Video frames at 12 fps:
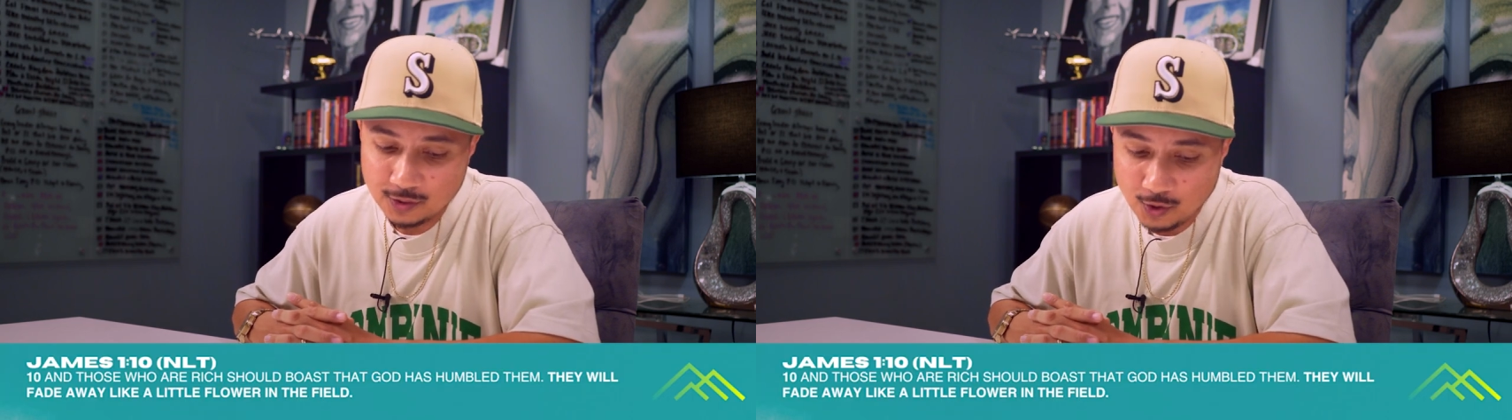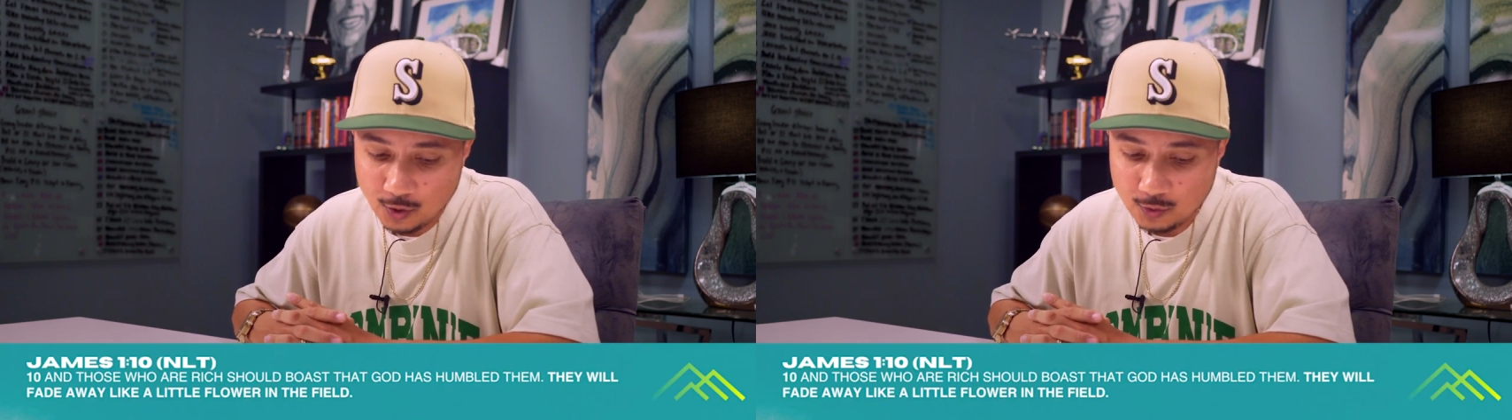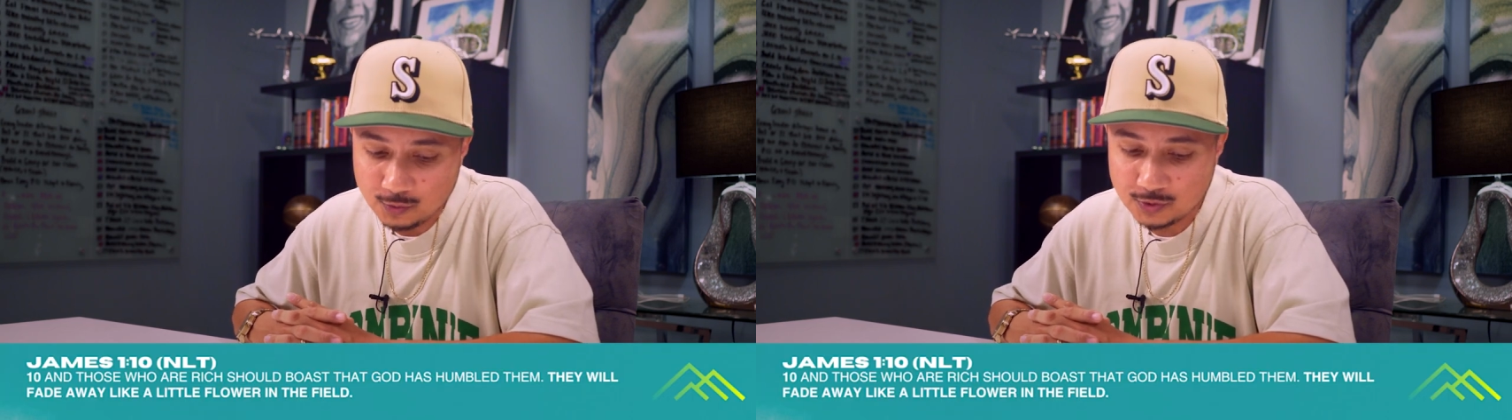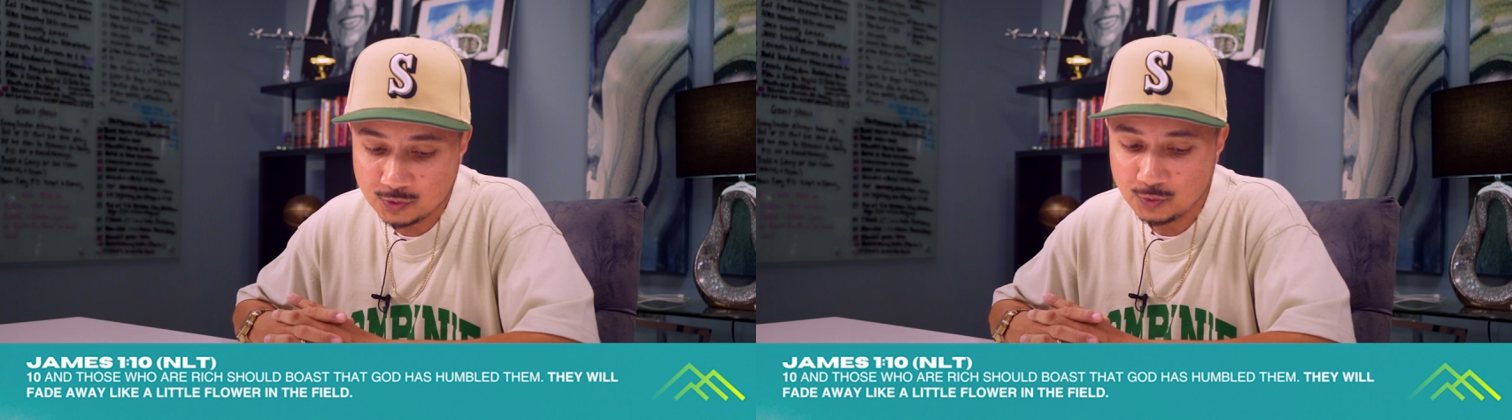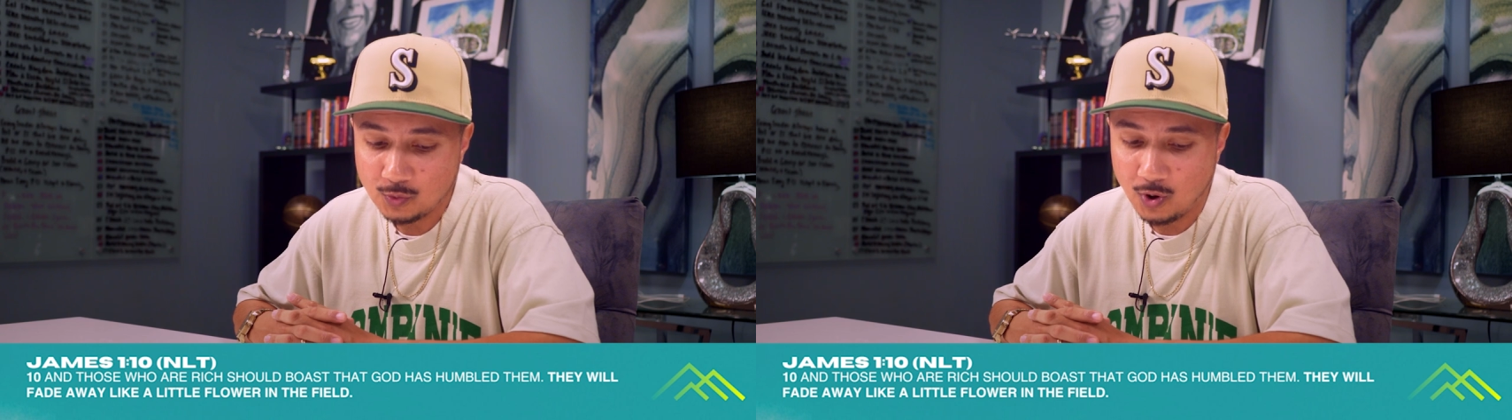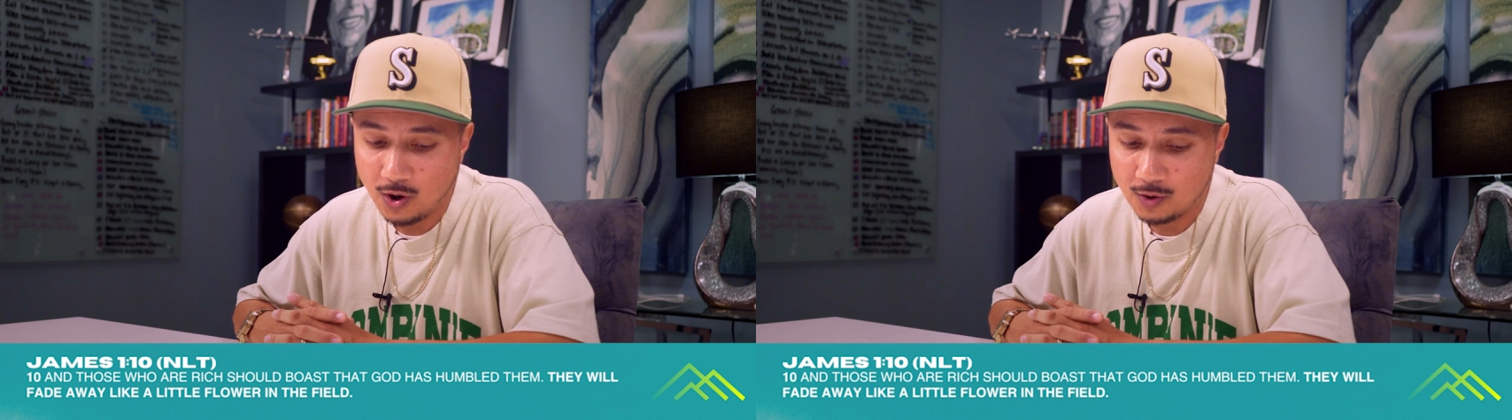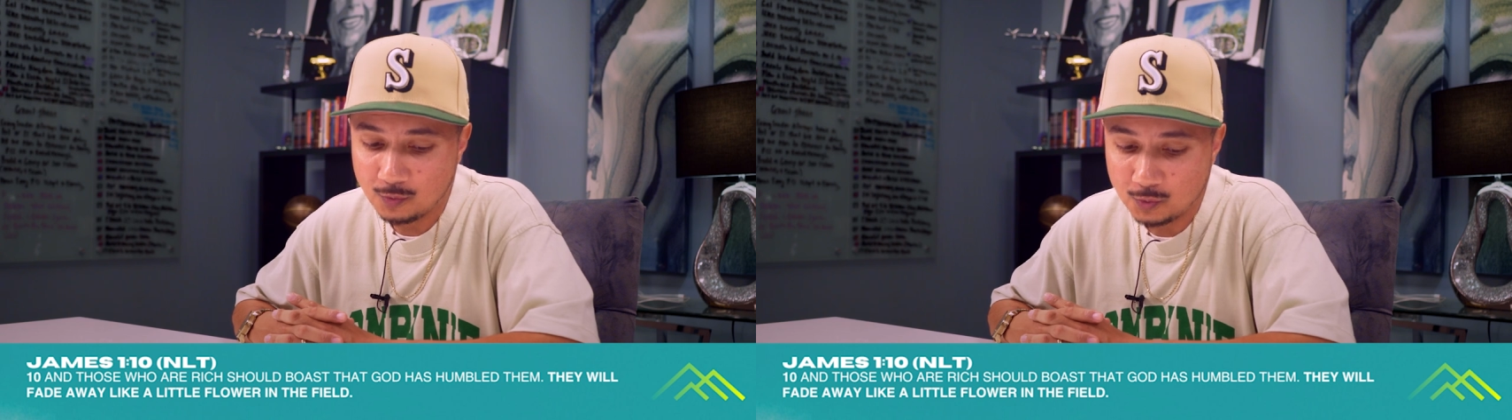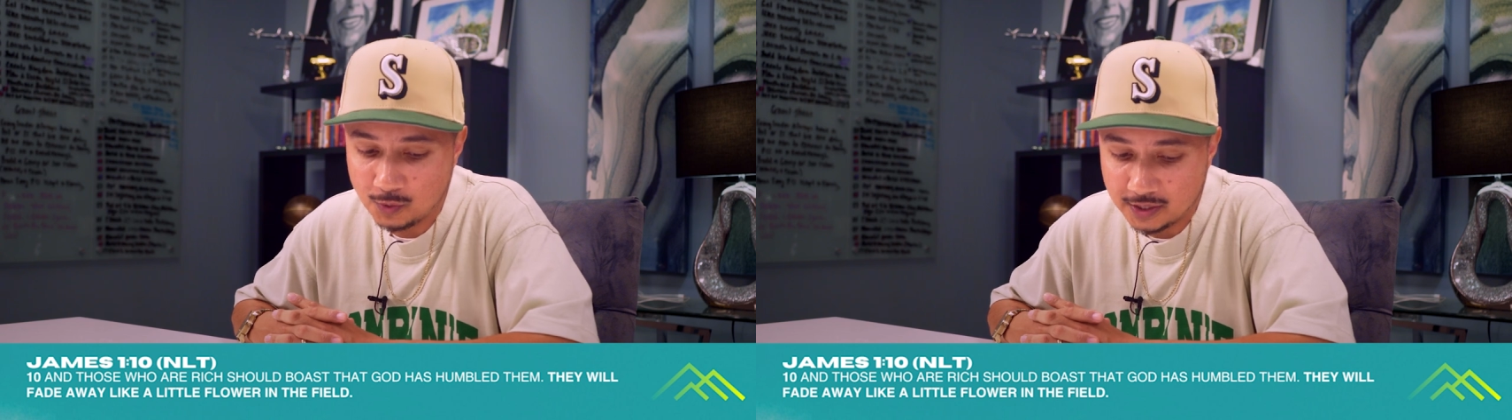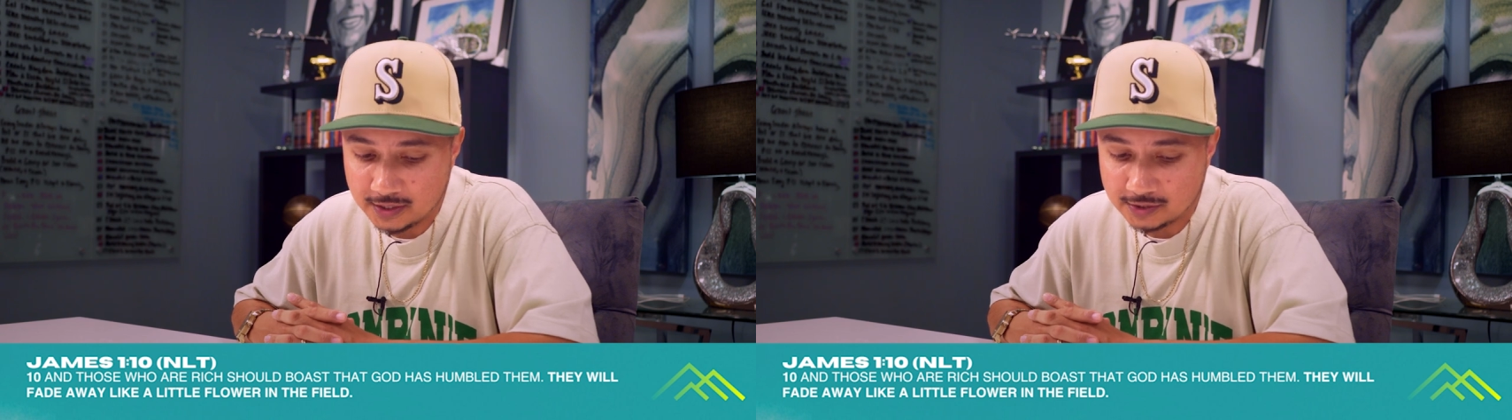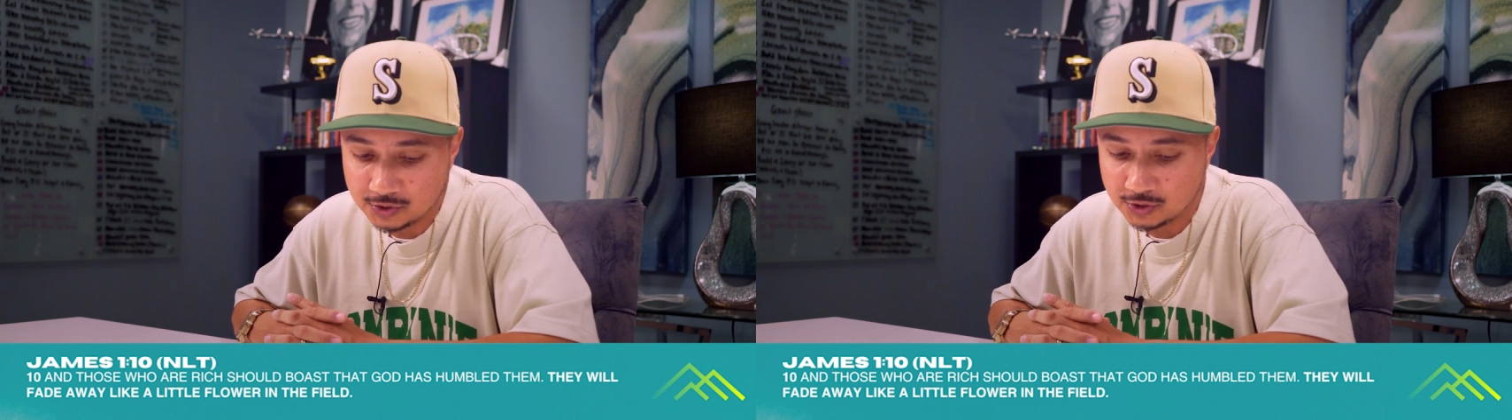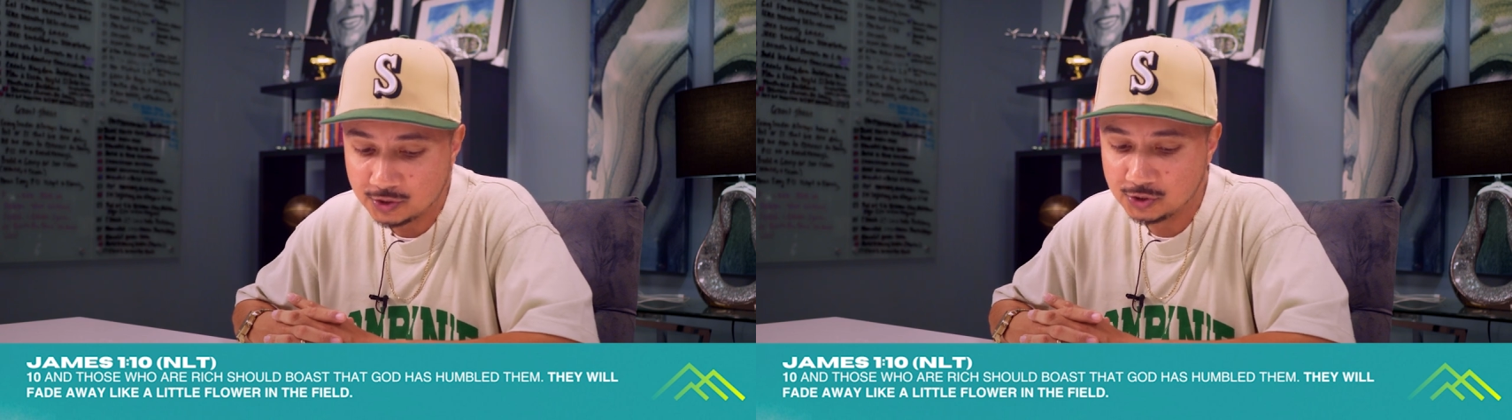those who are rich